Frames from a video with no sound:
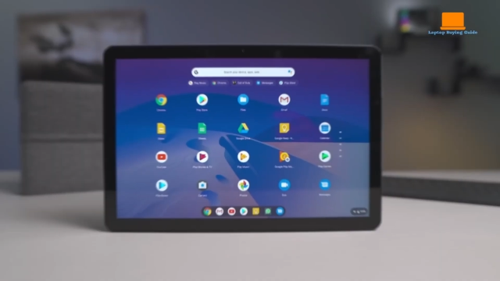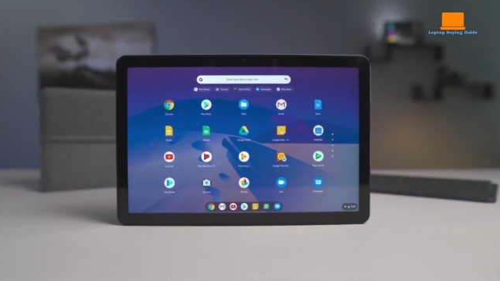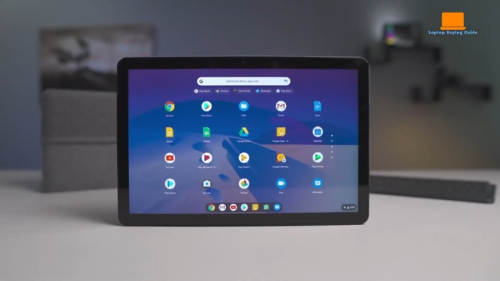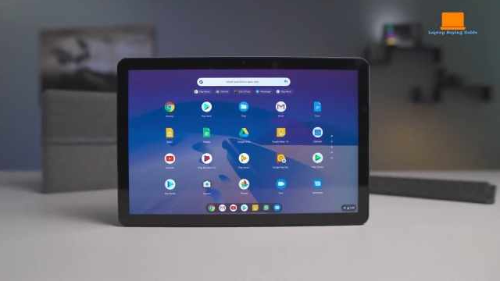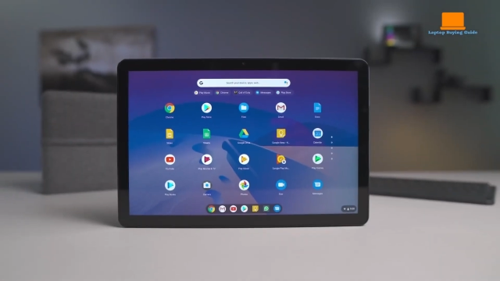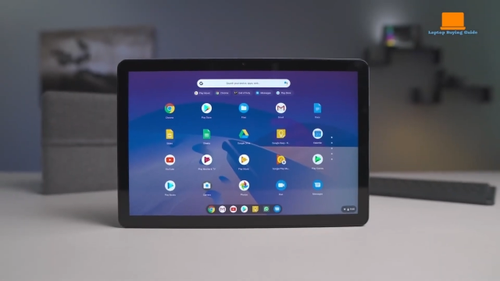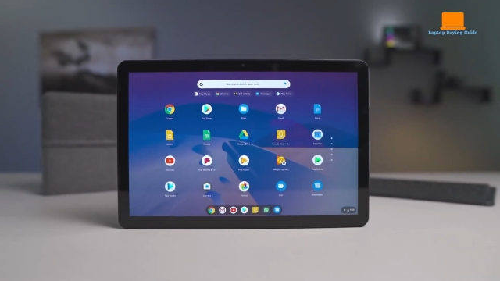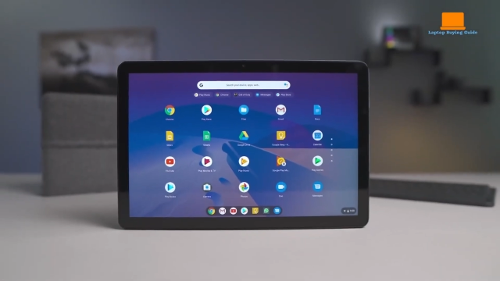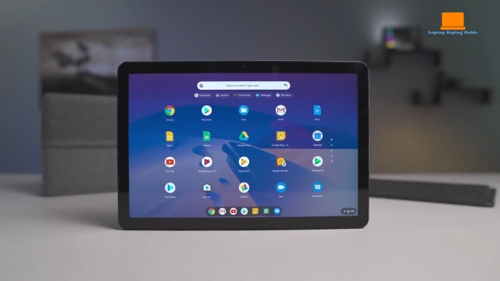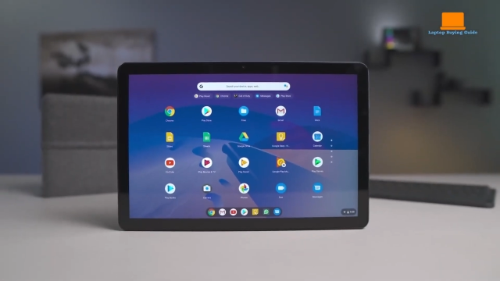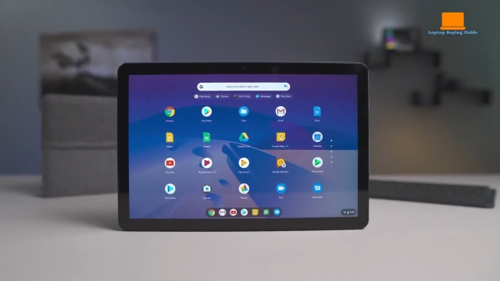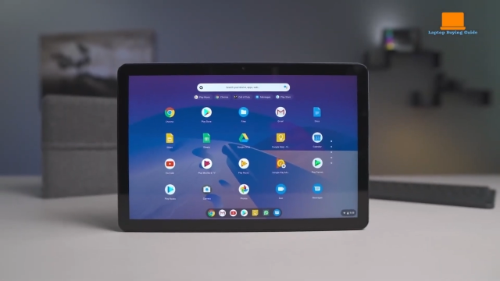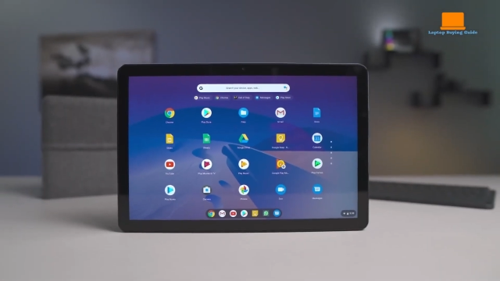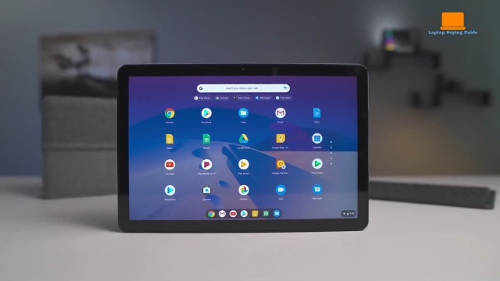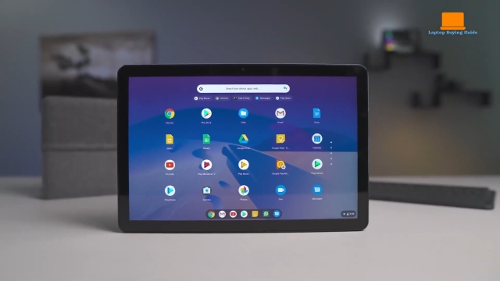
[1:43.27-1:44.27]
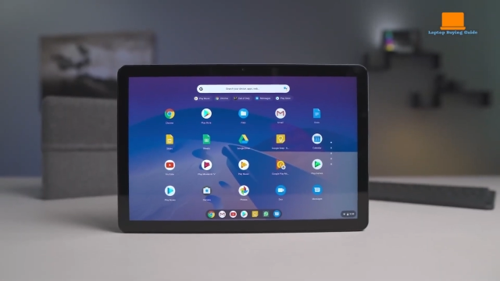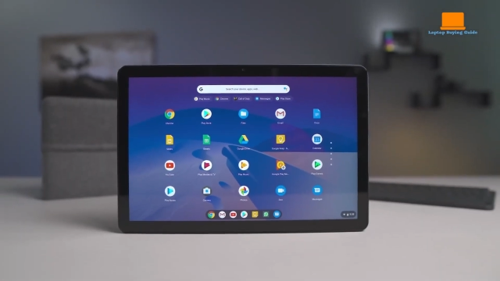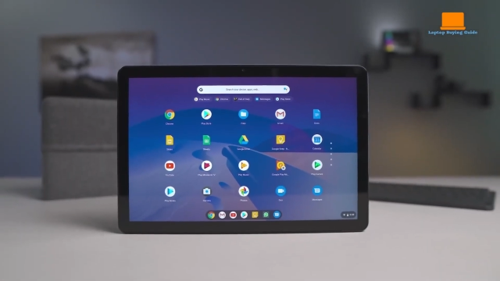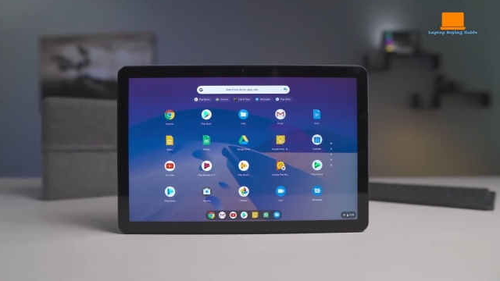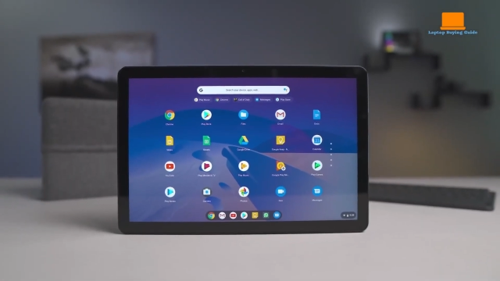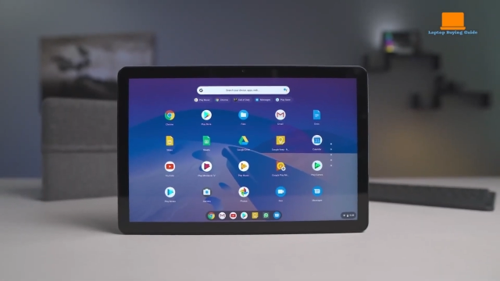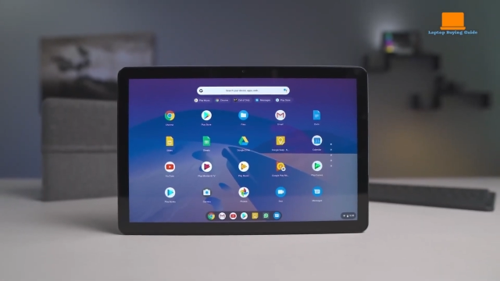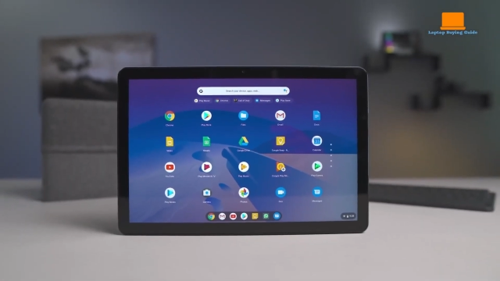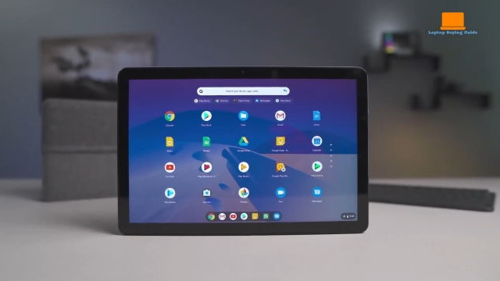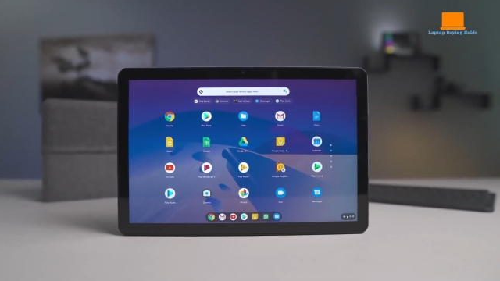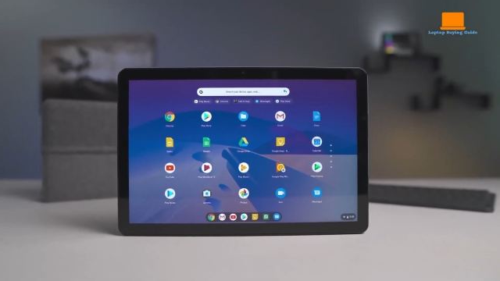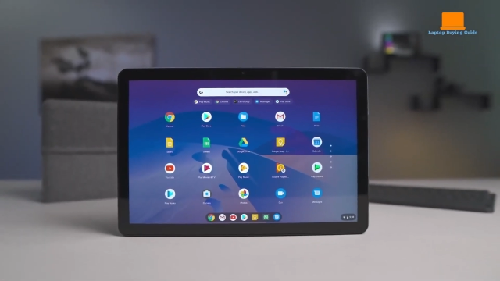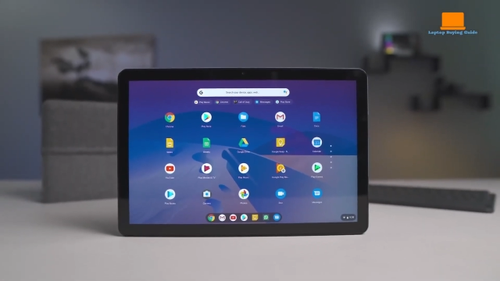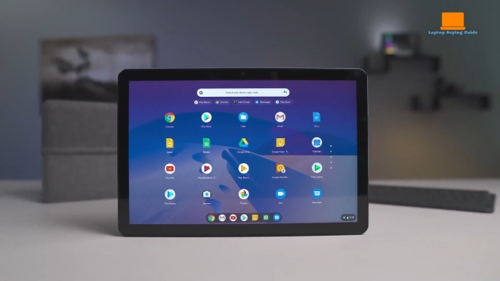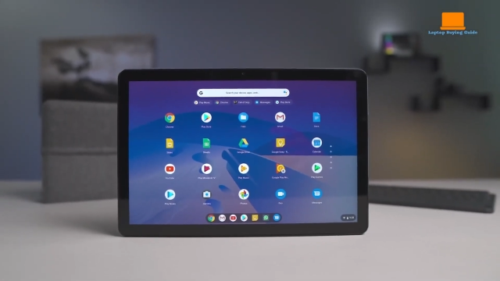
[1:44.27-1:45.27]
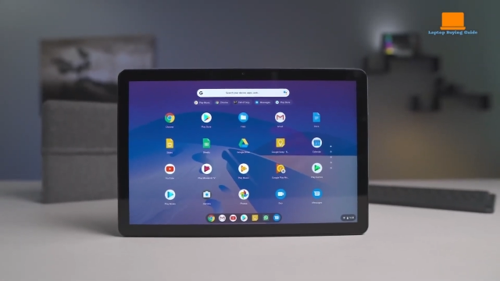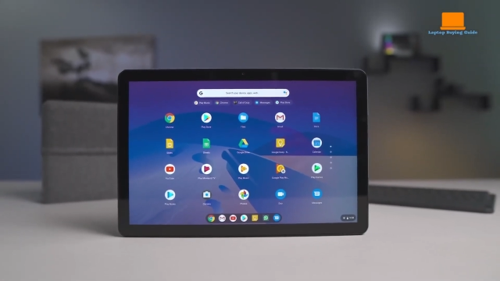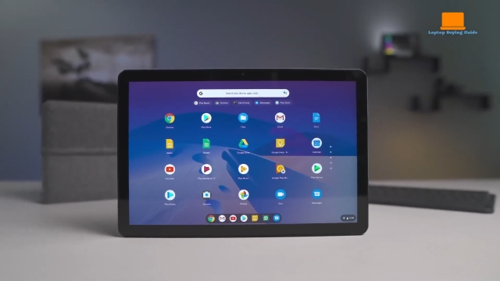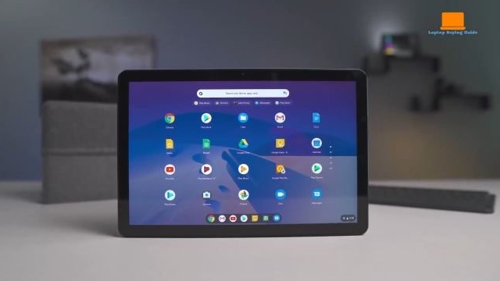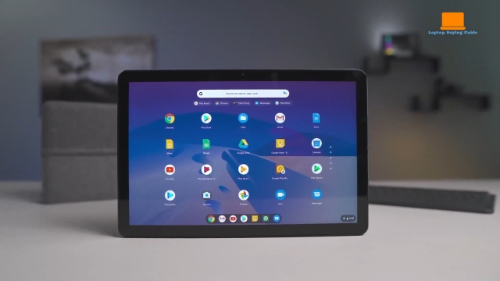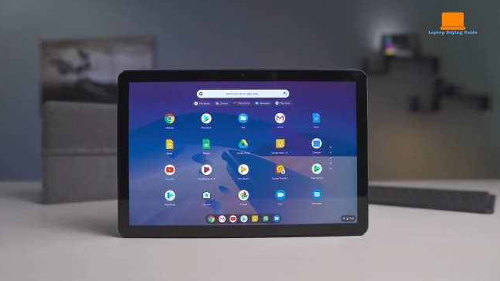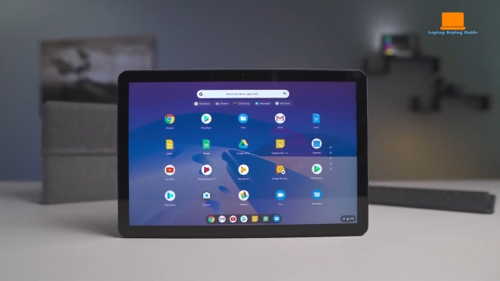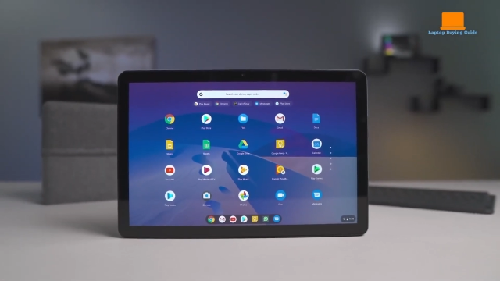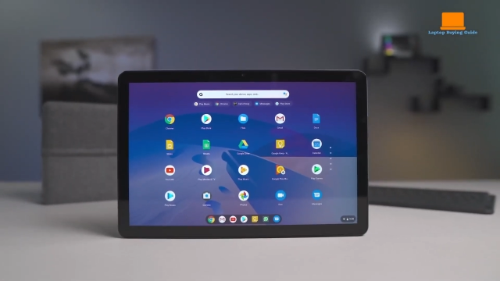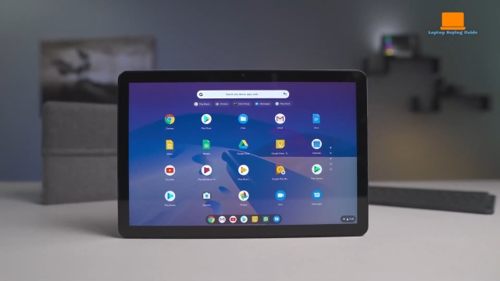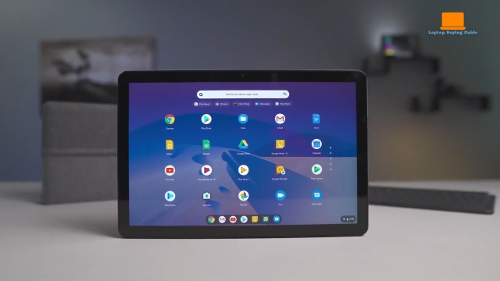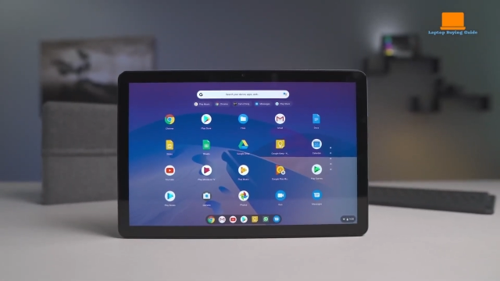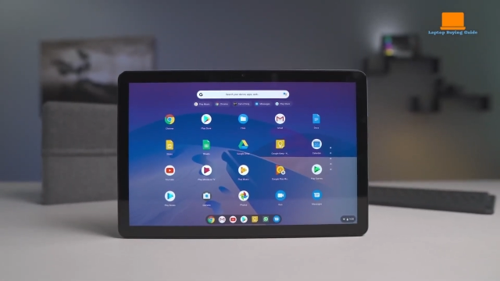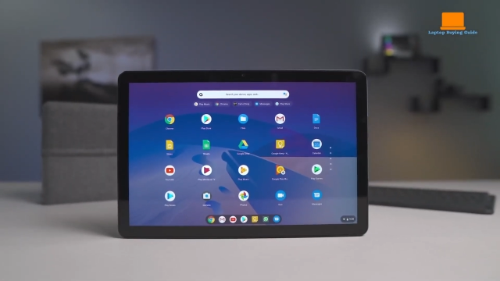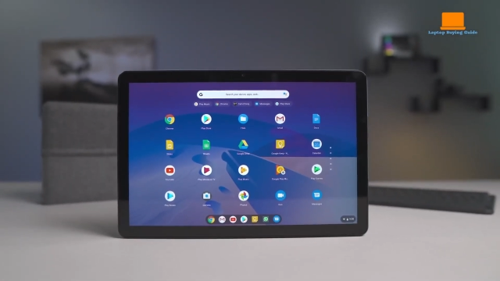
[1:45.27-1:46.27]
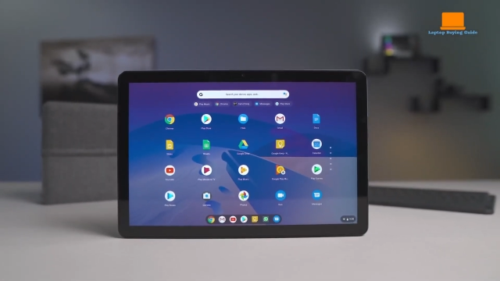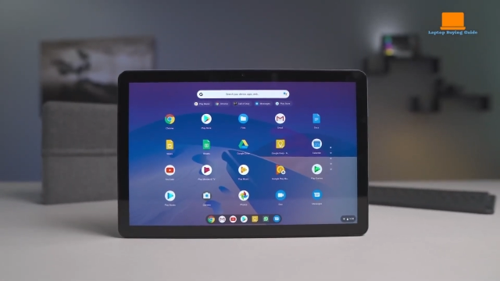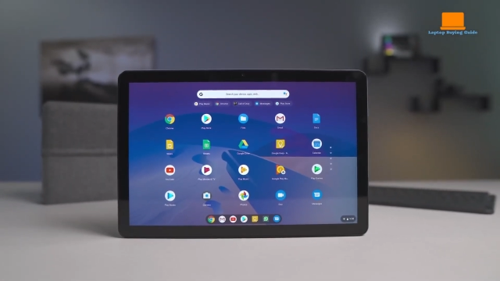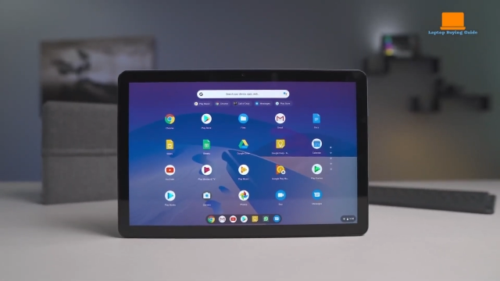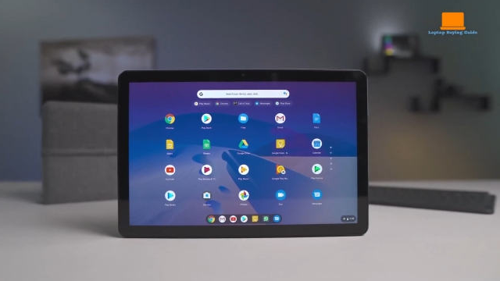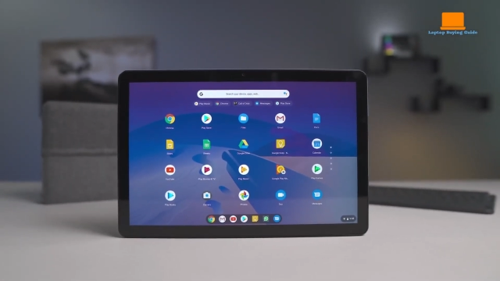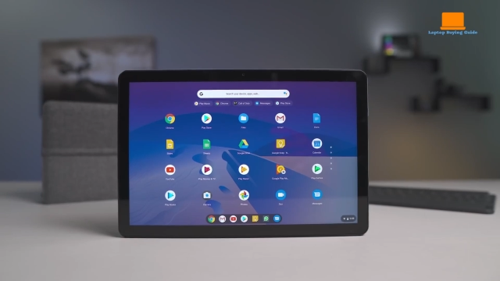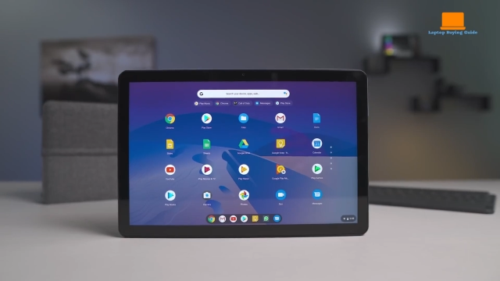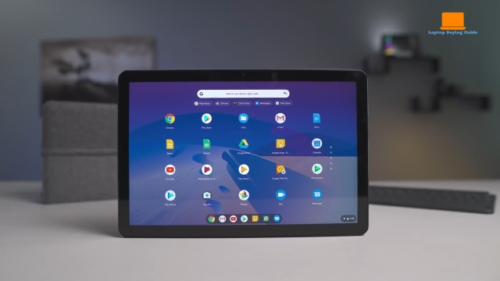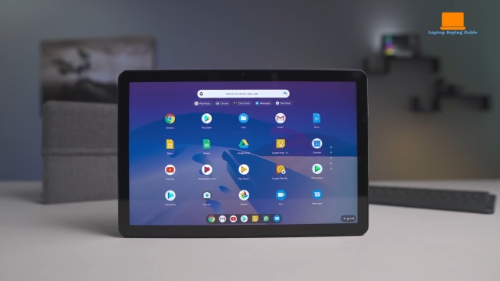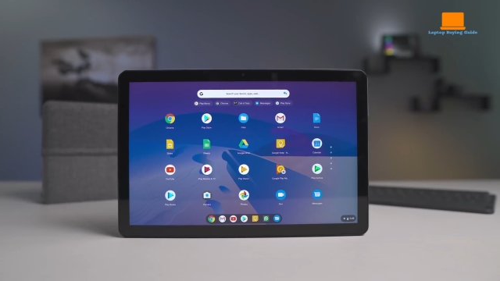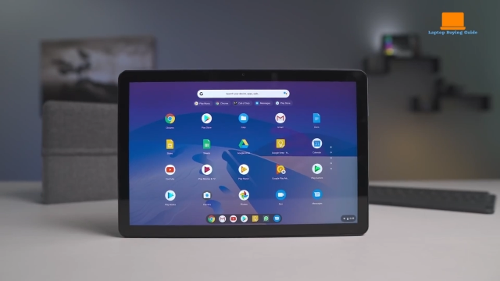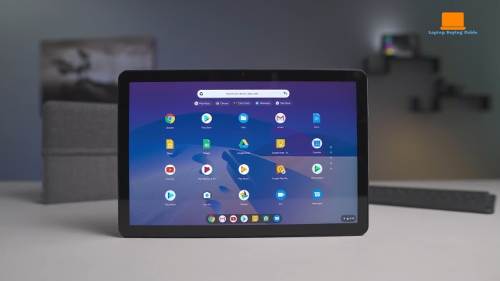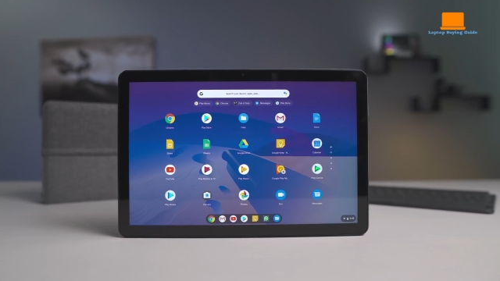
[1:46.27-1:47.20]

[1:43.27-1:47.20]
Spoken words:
Nobody's mouth can be seen.